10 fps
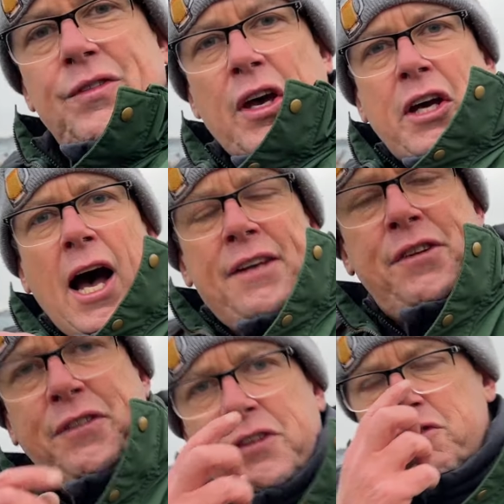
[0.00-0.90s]
So, guys,
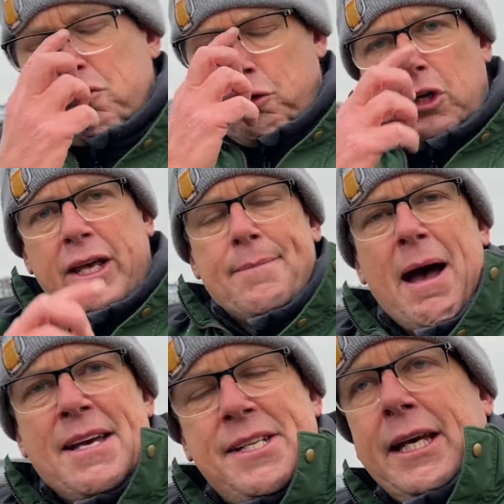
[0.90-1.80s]
this is truly
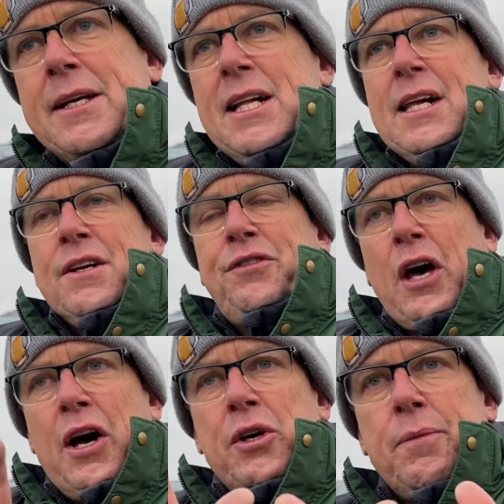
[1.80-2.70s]
amazing.
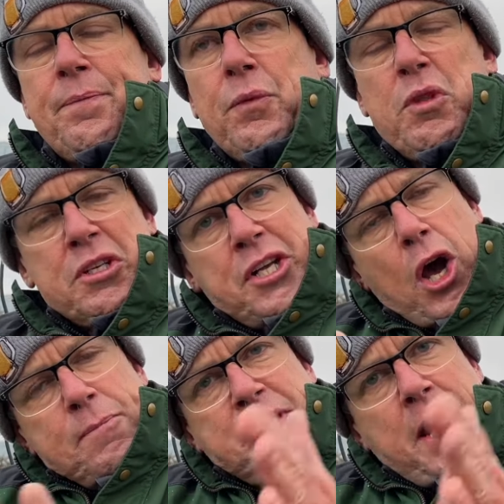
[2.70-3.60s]
So, with the
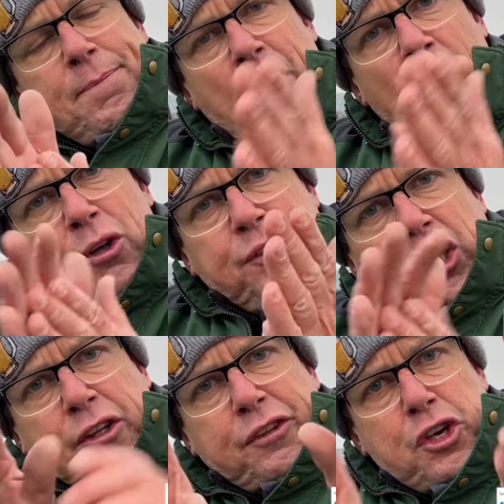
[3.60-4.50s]
dome tent poles, you've
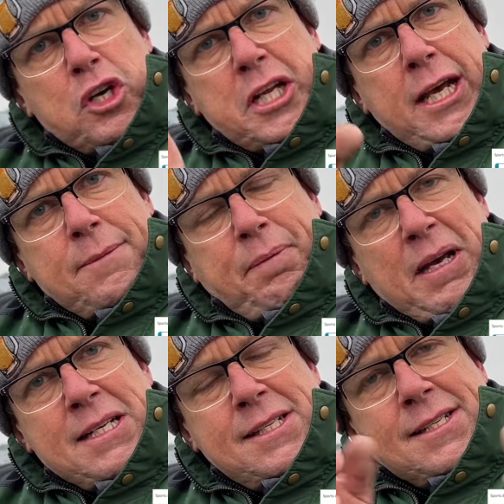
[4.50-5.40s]
got 13
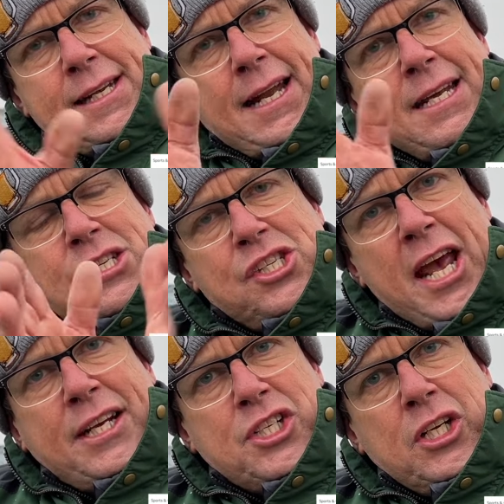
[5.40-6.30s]
pieces in each
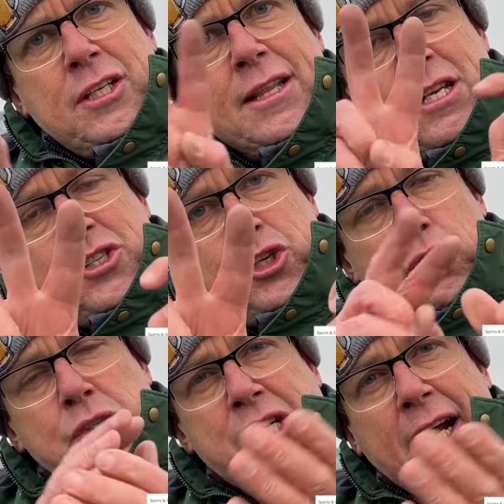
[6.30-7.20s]
section, and there's
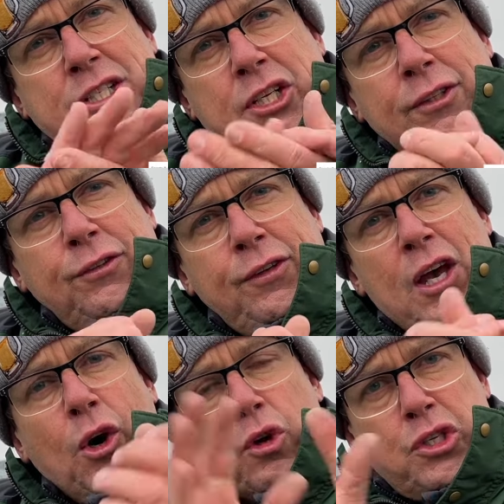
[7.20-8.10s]
two sections
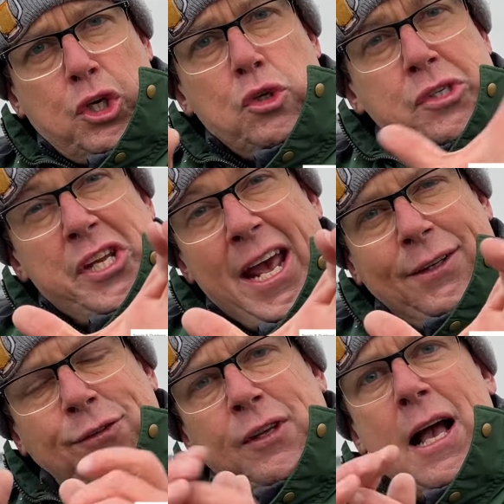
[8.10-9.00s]
or two
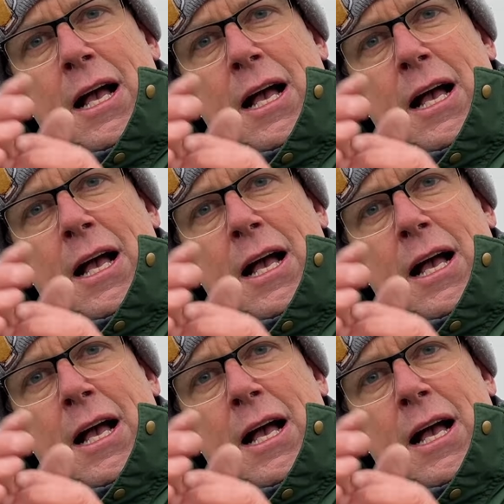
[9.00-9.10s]
sets.